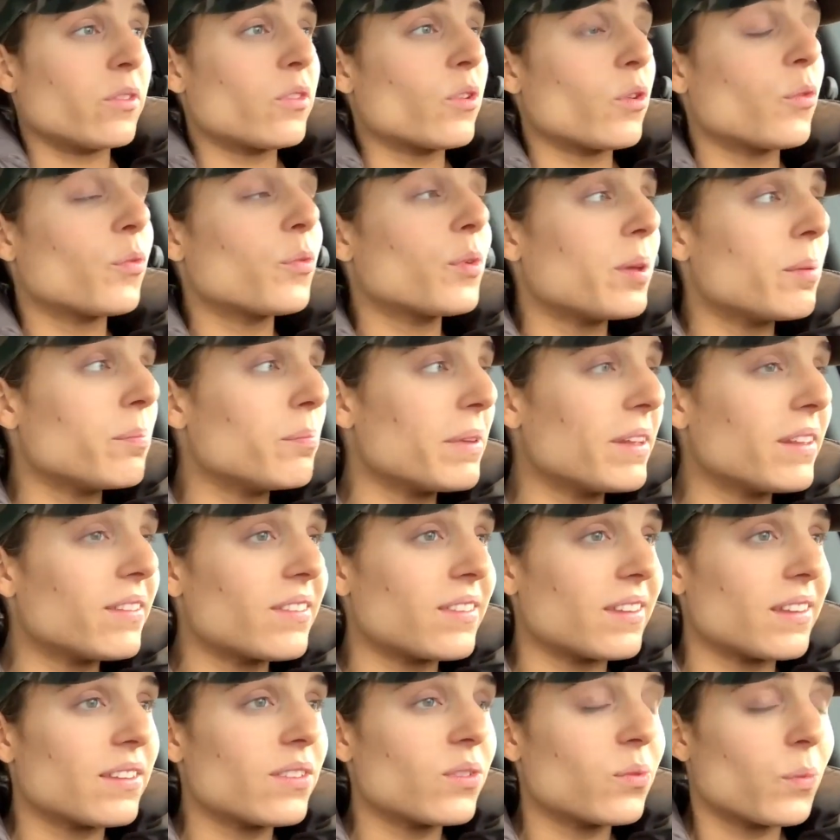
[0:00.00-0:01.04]
so if we miss
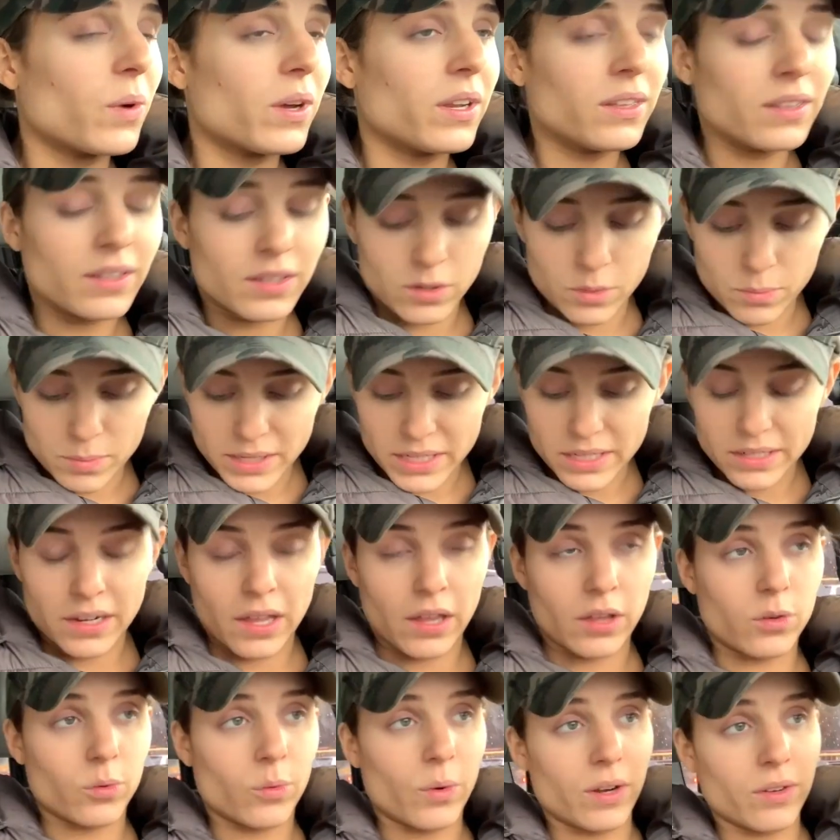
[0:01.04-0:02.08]
this one, there'll be
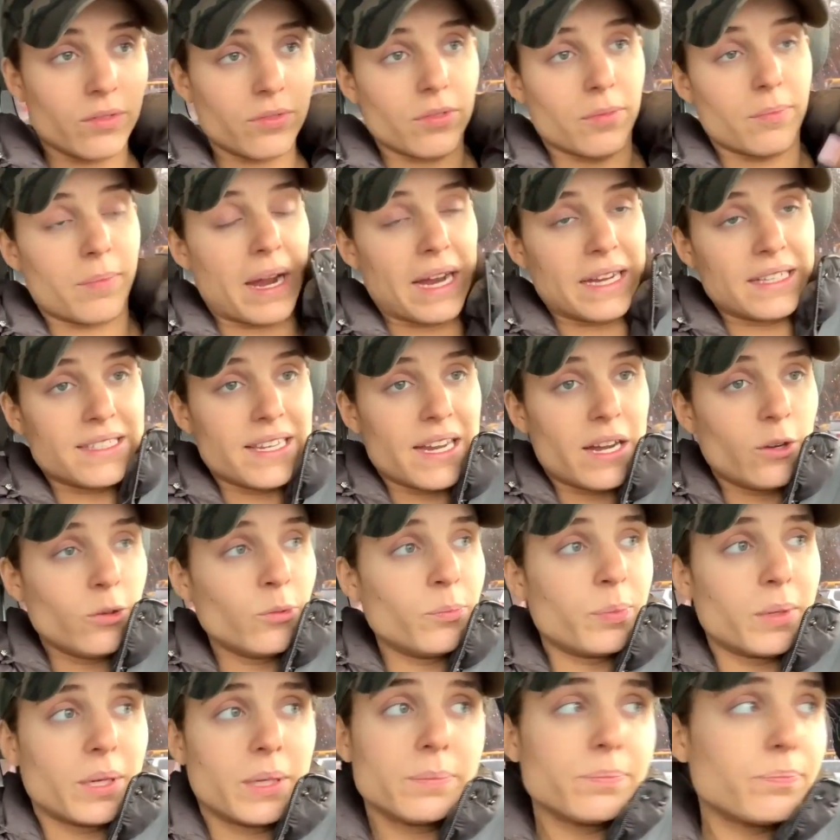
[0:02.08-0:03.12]
another one from my town,
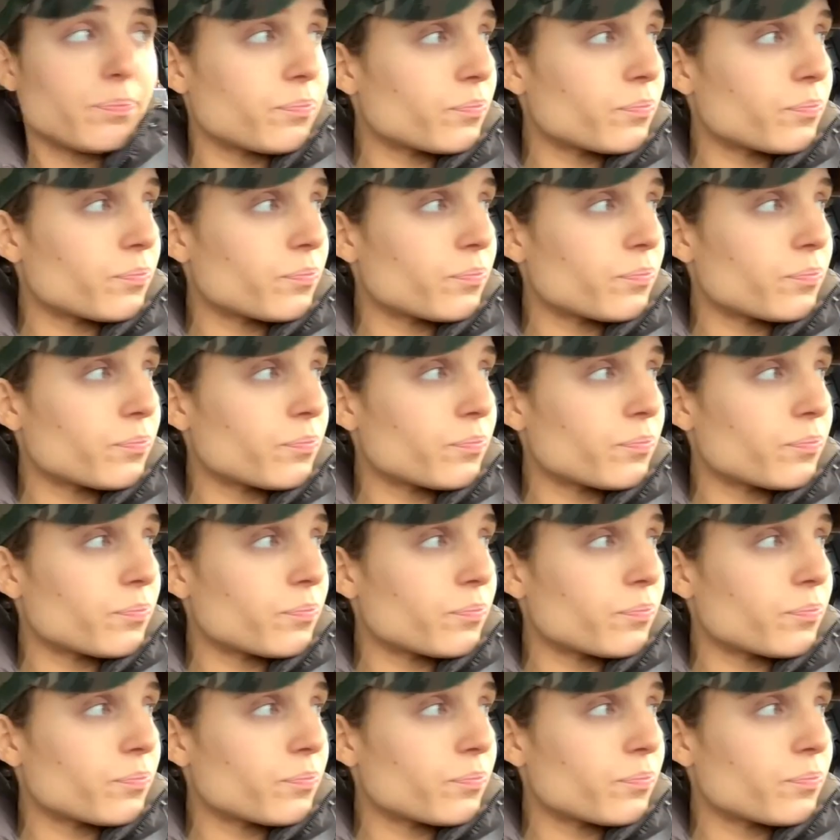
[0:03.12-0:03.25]
but